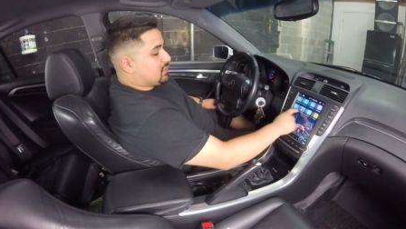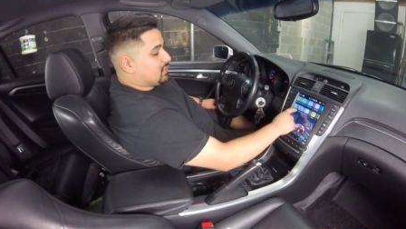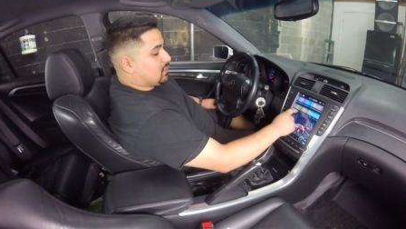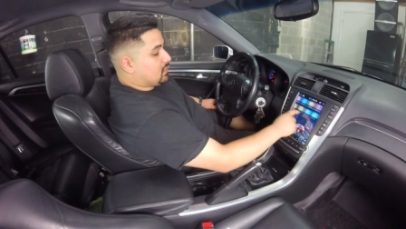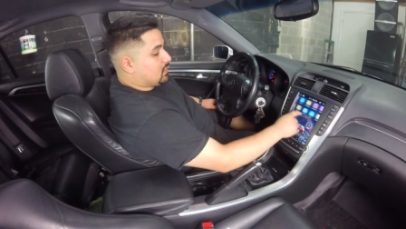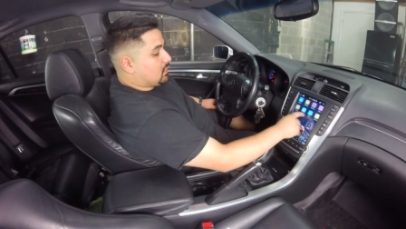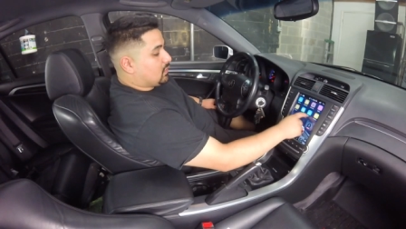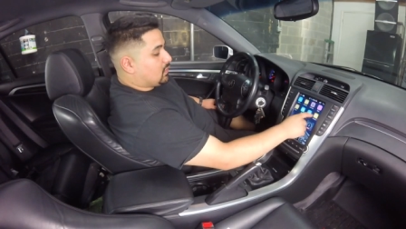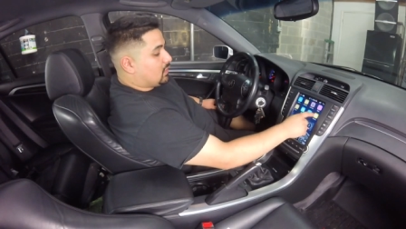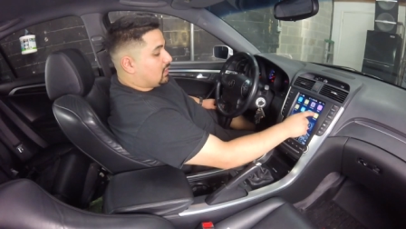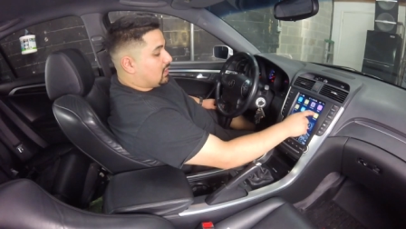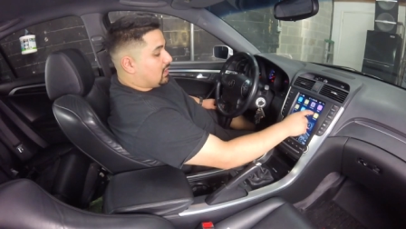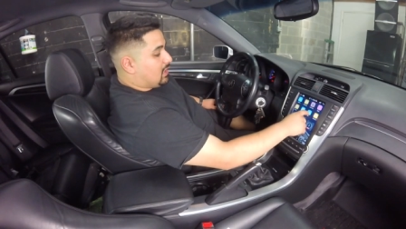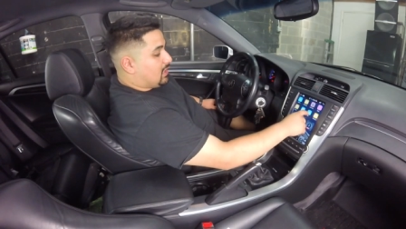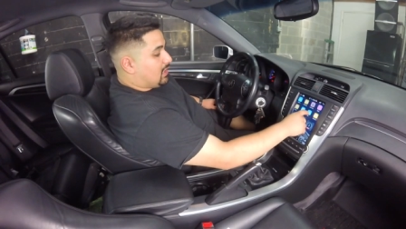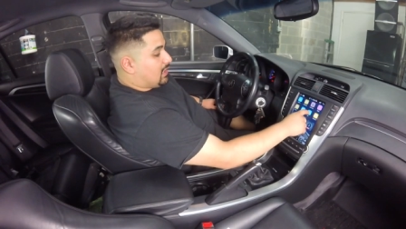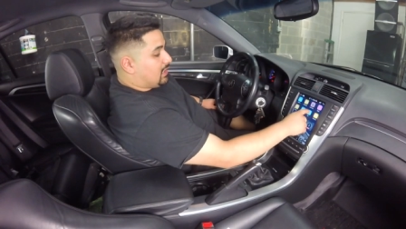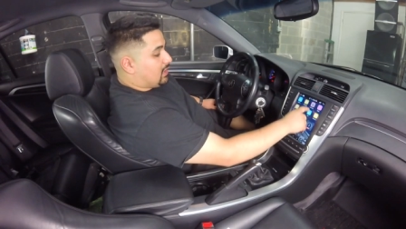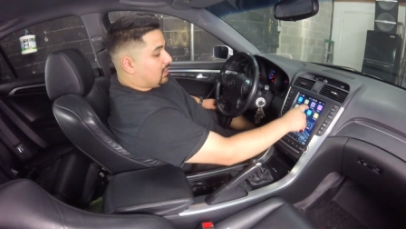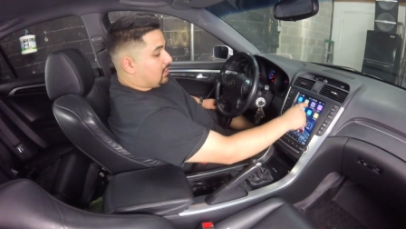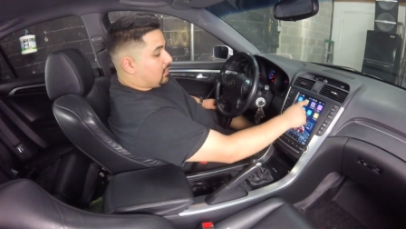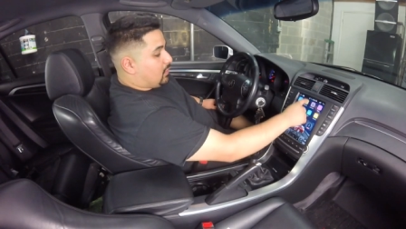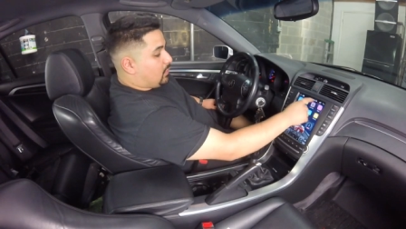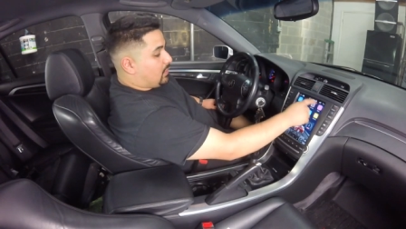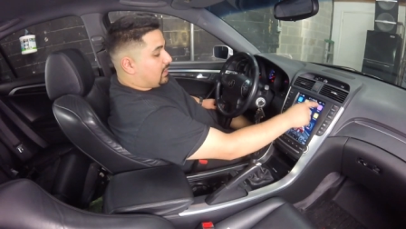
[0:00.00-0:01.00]
to
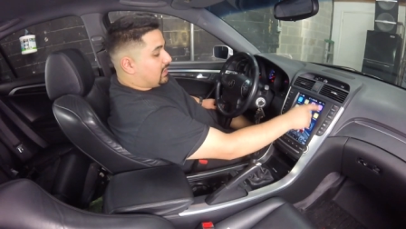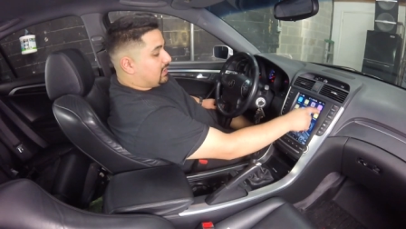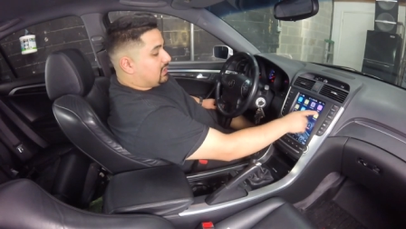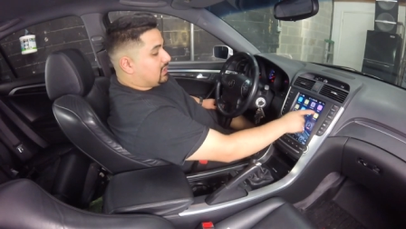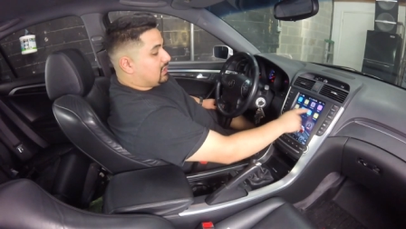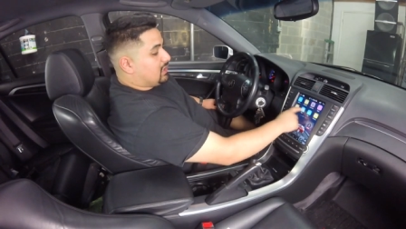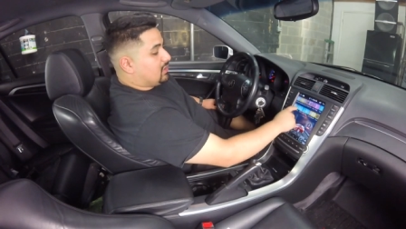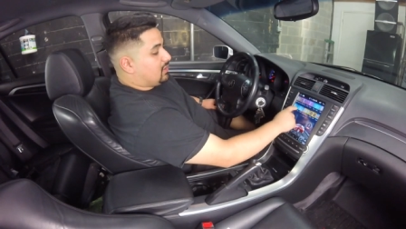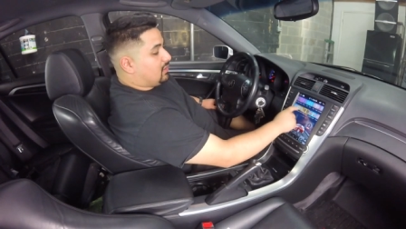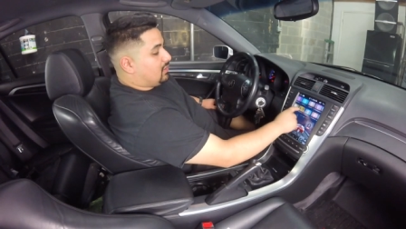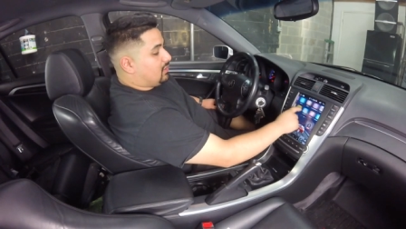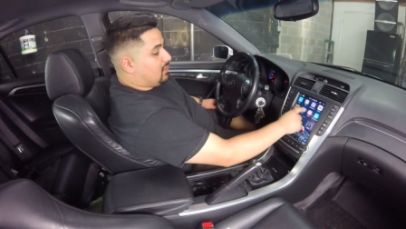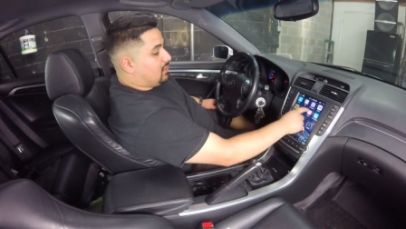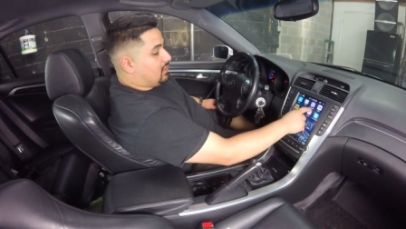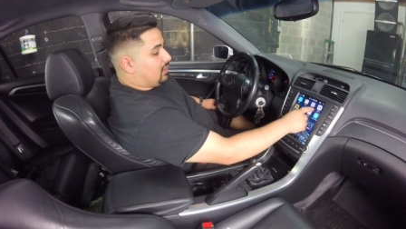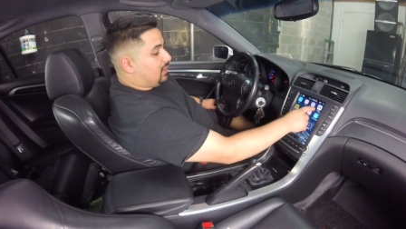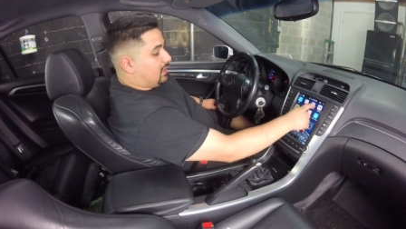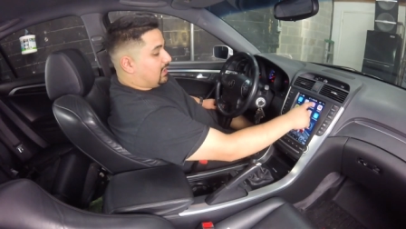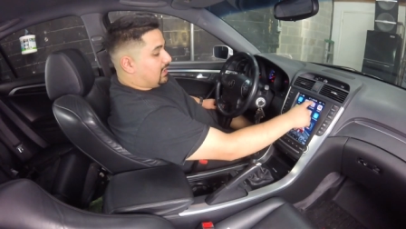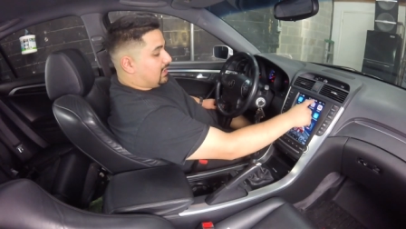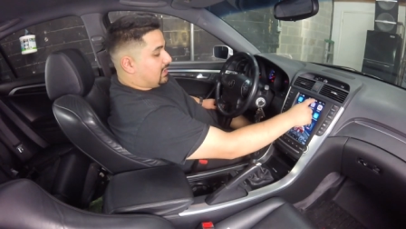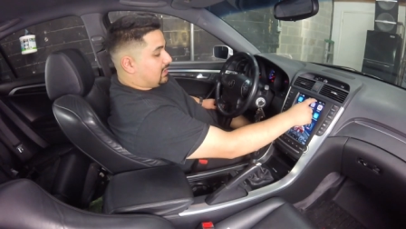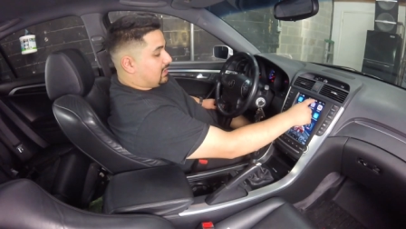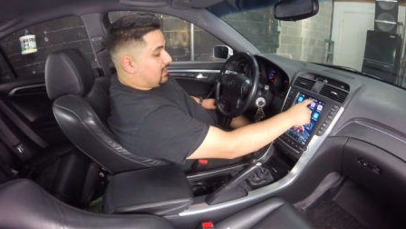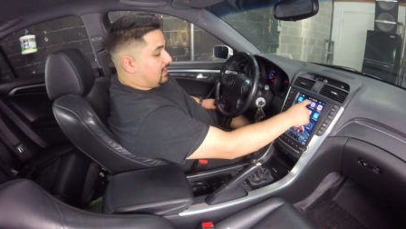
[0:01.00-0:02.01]
go in here
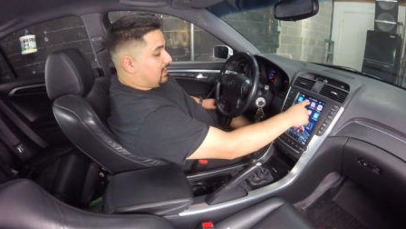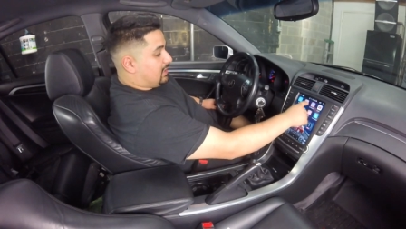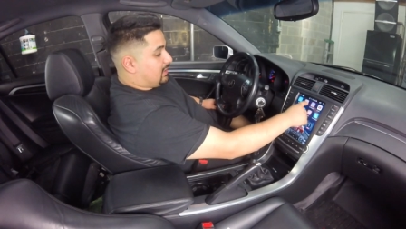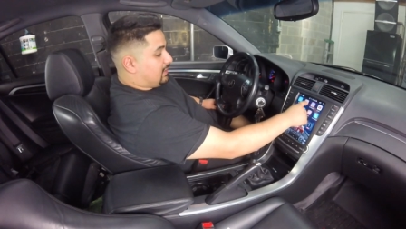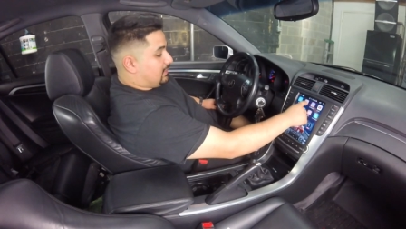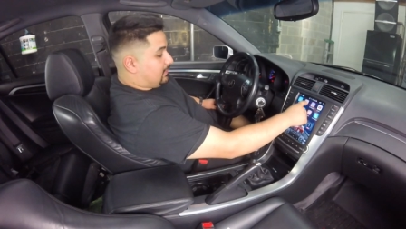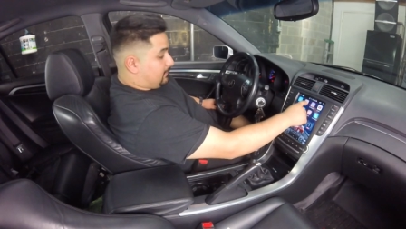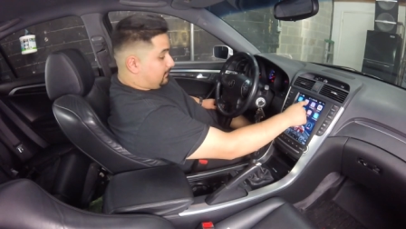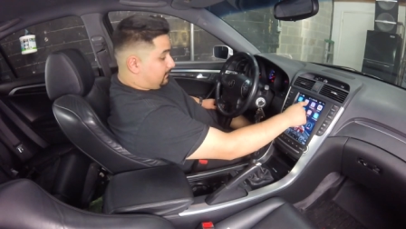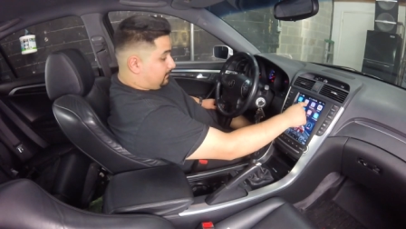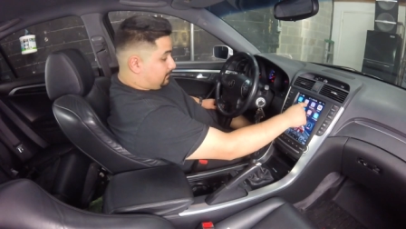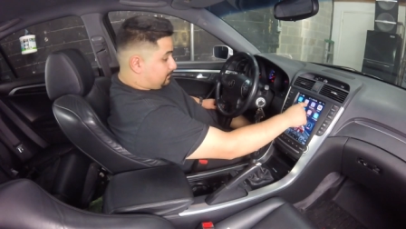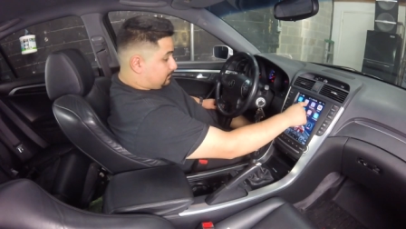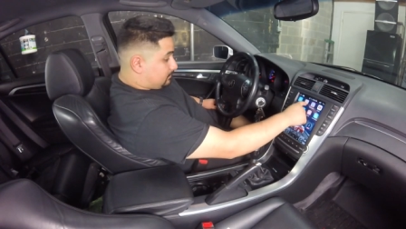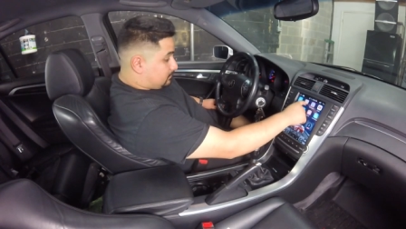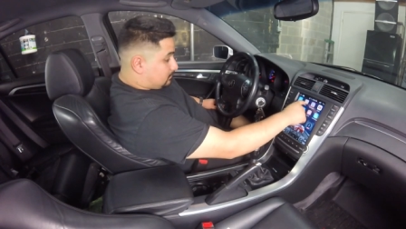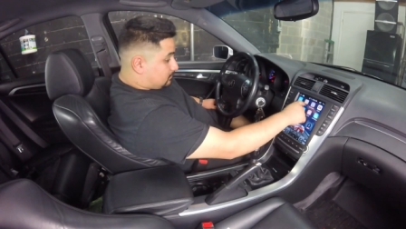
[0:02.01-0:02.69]
and kind of